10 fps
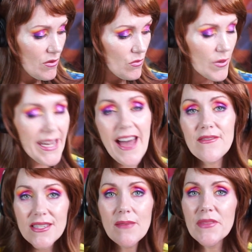we have
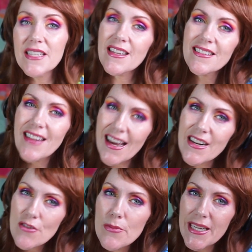something that not
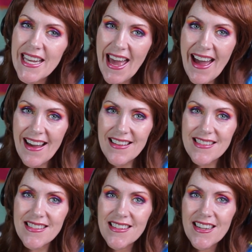everybody
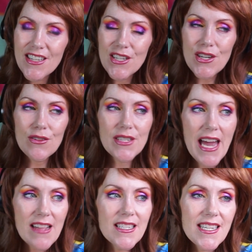has.
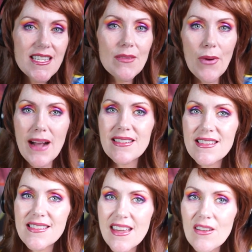Talent is a
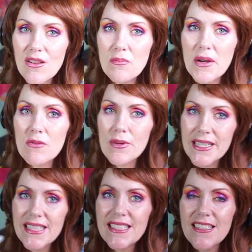practice skill, but
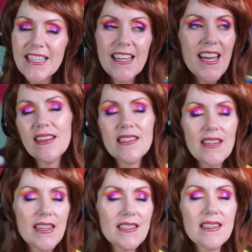really
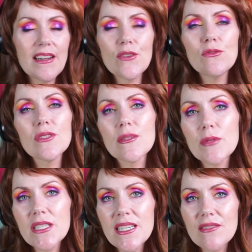it's not cool to
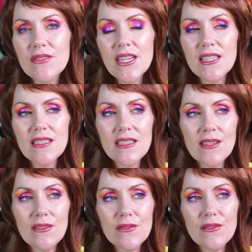believe that,
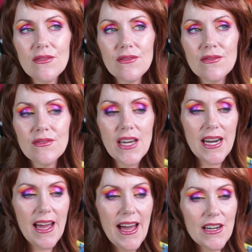
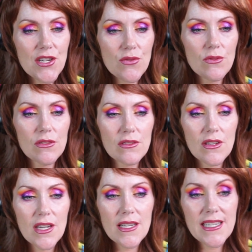that actual
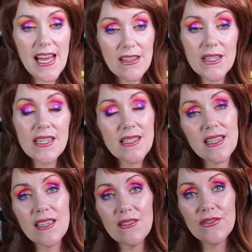talent is a
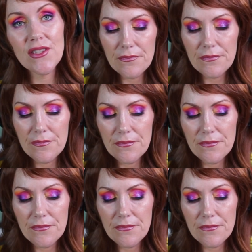gift.
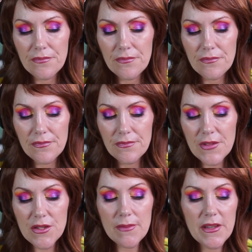
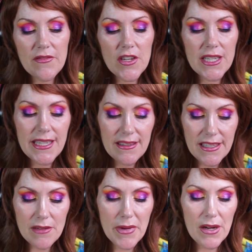There's something very
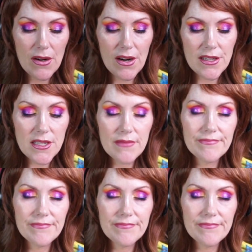healing about art.